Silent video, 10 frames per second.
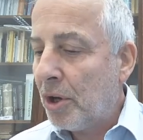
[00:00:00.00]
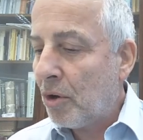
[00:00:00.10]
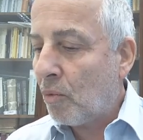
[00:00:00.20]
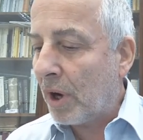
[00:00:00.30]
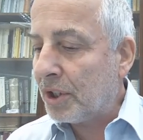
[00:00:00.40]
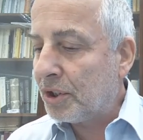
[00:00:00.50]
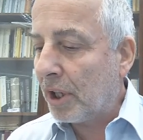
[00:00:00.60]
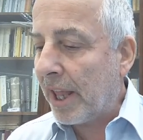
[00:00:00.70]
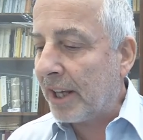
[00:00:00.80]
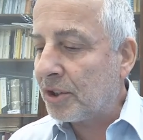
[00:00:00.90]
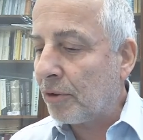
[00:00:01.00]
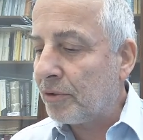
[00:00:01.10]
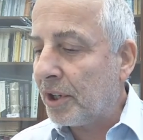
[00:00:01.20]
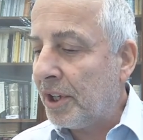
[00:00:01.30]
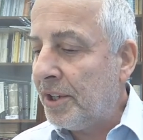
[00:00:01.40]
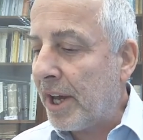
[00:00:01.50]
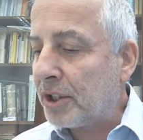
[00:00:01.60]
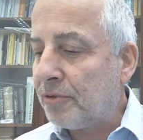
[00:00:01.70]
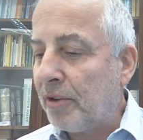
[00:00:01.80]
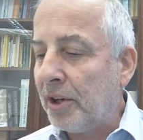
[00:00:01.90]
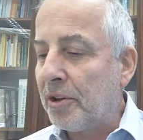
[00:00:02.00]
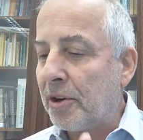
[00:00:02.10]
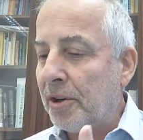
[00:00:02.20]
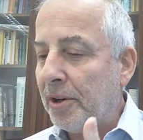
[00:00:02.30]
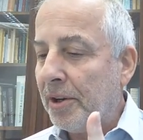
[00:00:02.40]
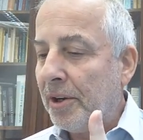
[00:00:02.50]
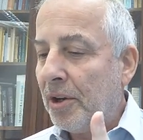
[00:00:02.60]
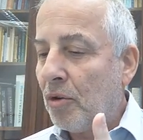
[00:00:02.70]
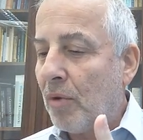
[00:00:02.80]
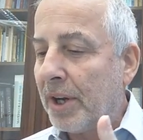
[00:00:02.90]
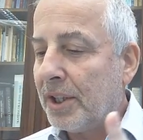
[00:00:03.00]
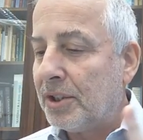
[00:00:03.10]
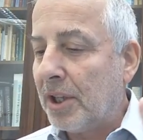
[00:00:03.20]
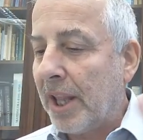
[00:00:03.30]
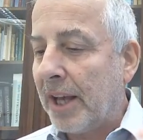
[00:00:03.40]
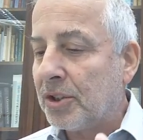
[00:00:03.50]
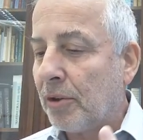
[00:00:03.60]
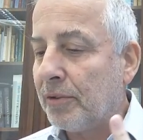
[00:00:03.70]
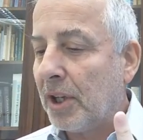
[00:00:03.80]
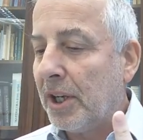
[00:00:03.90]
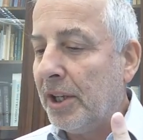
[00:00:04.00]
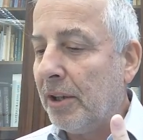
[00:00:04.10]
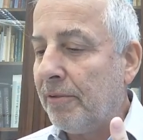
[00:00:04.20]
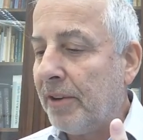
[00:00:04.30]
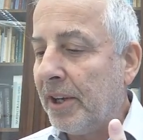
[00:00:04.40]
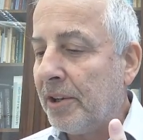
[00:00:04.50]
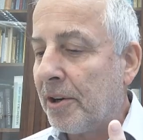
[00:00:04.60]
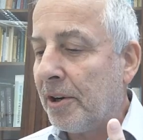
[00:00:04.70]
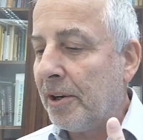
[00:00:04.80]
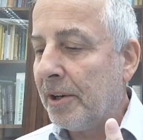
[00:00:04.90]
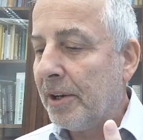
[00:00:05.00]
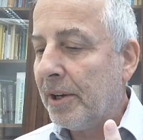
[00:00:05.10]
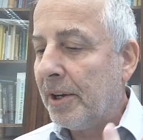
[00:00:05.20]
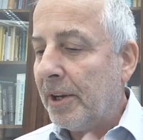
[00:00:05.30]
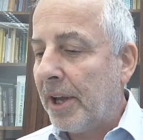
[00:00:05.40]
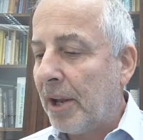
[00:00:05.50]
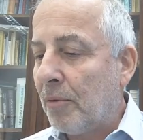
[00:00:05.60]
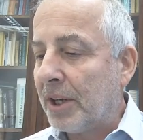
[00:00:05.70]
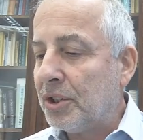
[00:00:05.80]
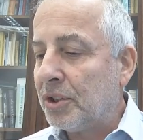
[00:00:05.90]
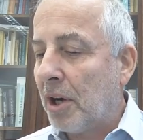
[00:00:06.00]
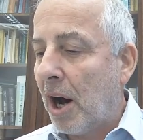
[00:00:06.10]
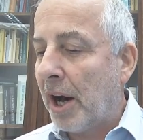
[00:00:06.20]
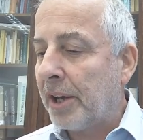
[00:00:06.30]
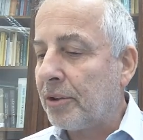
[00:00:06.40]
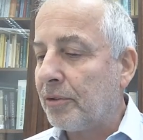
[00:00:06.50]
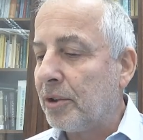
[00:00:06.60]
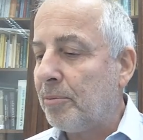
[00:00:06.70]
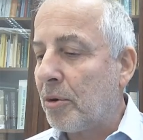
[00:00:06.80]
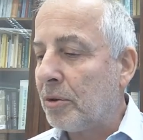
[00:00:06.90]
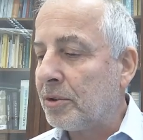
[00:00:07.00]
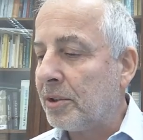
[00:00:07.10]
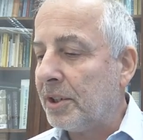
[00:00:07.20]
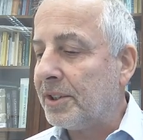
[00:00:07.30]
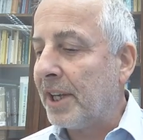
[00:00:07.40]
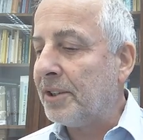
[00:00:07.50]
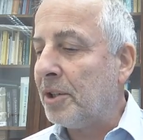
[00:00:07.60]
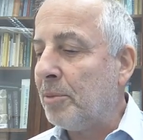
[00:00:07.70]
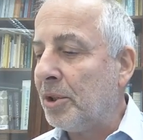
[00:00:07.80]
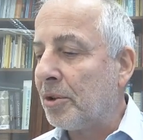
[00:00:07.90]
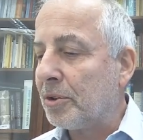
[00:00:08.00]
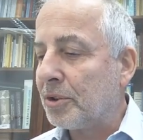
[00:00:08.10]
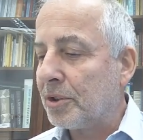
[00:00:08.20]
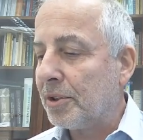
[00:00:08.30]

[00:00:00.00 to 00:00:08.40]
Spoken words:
One is the length of the index finger, one is the length of the little finger, and one is the height of the person in centimeters.